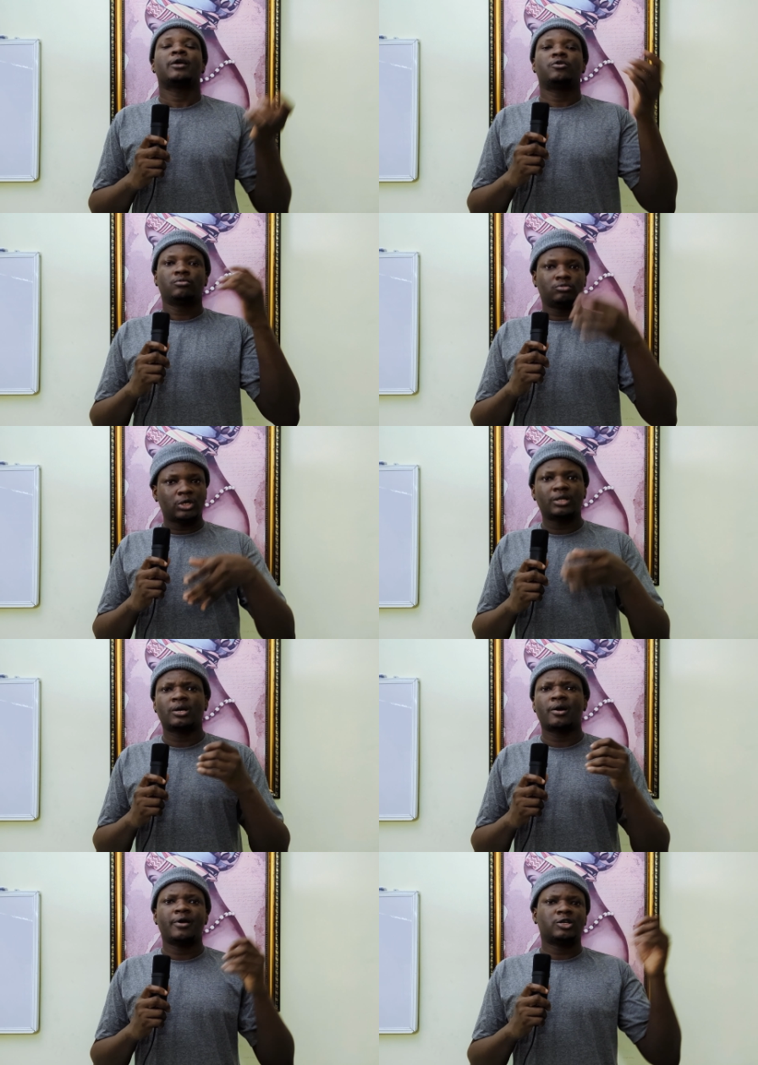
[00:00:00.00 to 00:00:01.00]
like you check
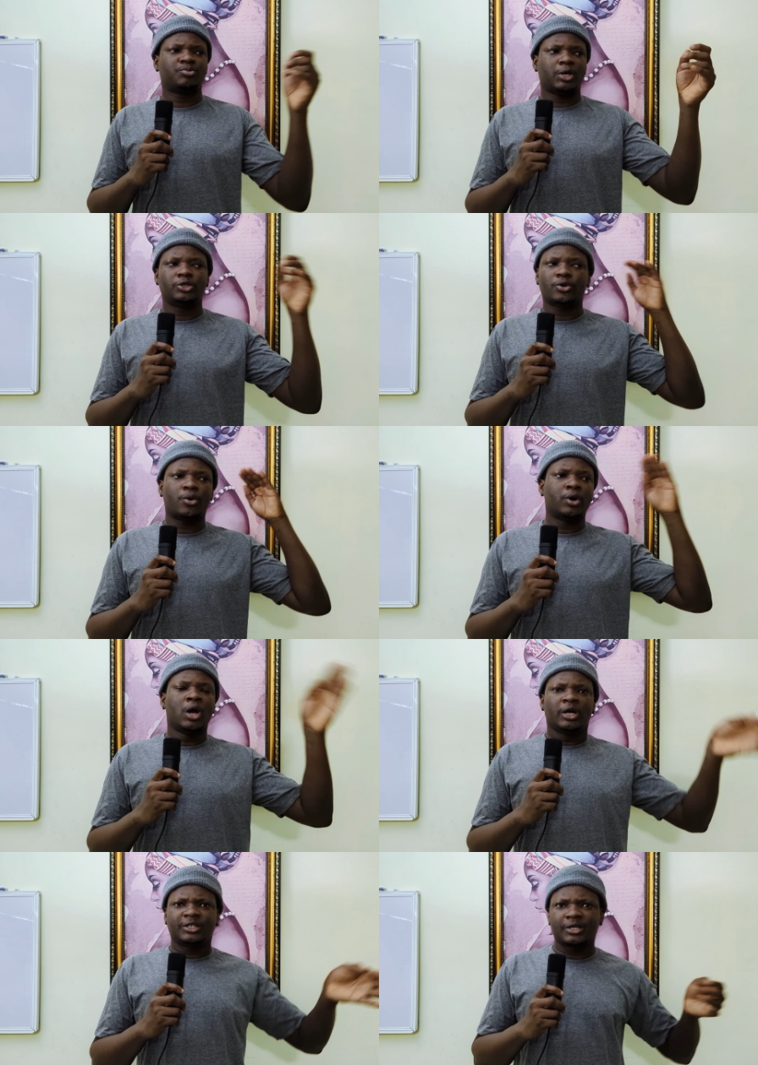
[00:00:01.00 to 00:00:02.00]
the careers page or
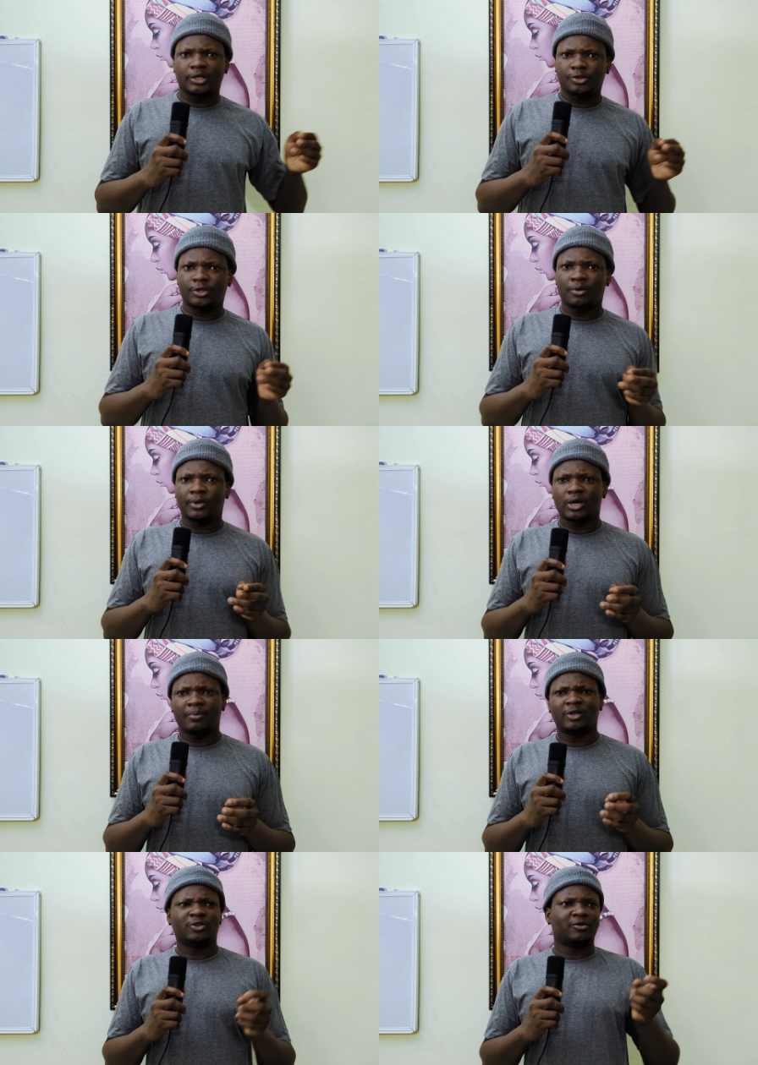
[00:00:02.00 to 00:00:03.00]
check their social media page,